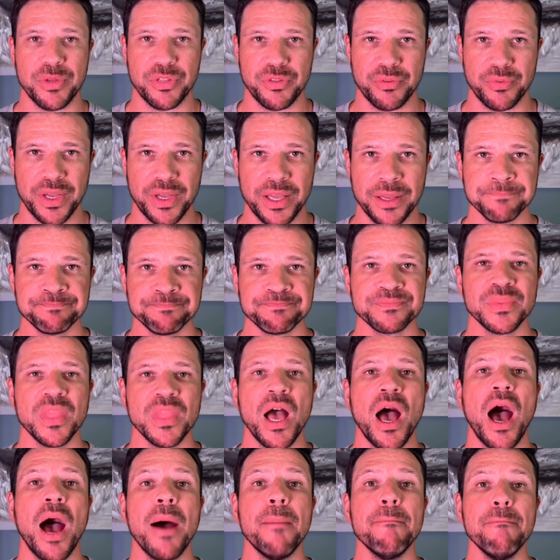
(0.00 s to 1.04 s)
3,
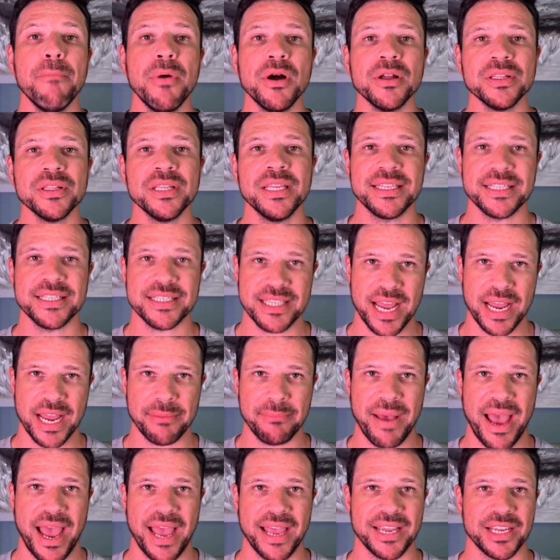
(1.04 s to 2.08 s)
a monthly design
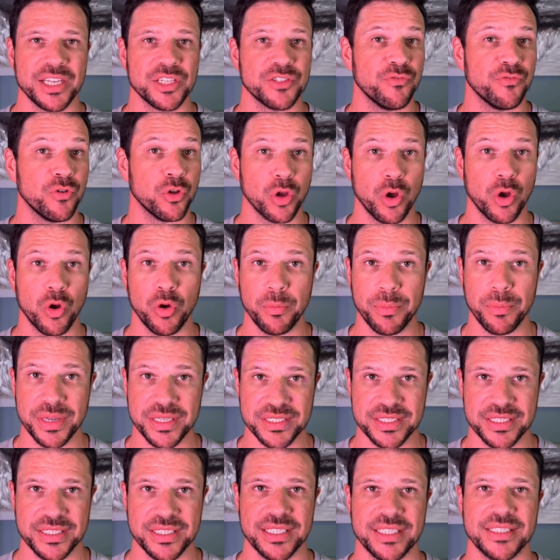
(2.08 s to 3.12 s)
package for local
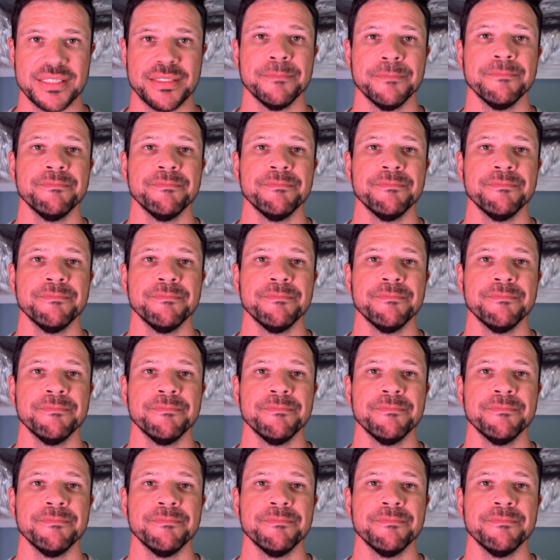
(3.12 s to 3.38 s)
businesses.